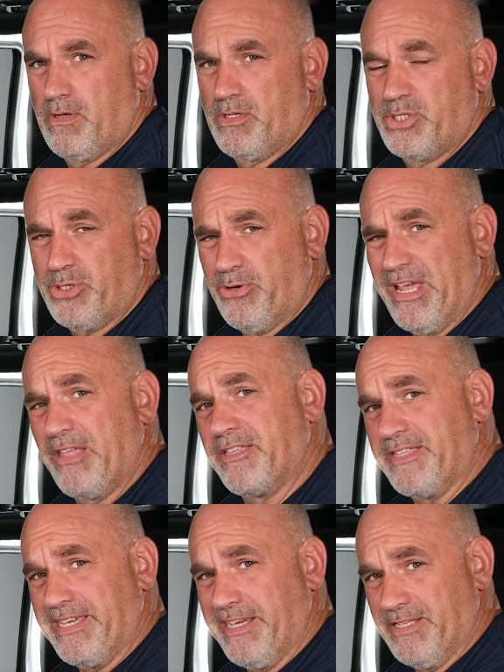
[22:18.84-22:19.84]
So now that
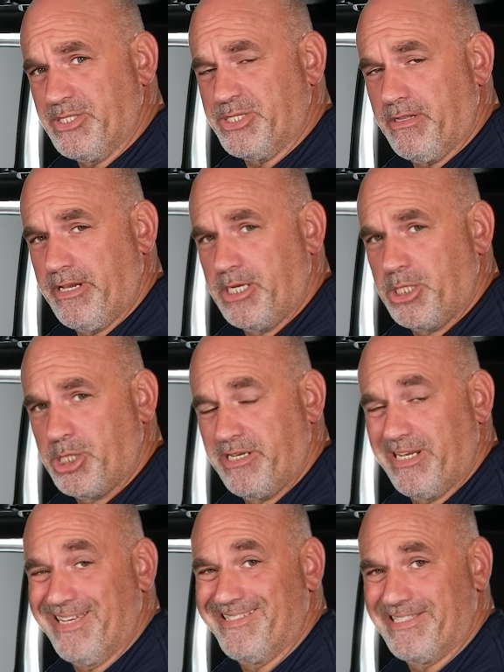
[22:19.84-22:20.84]
the installation
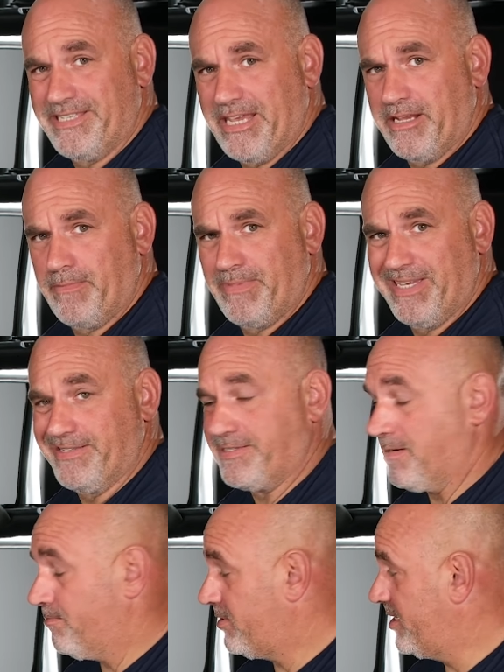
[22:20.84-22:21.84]
and setup is
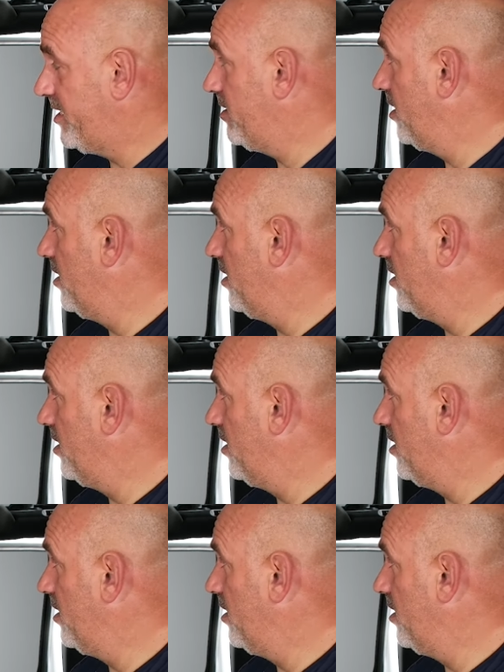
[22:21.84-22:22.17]
complete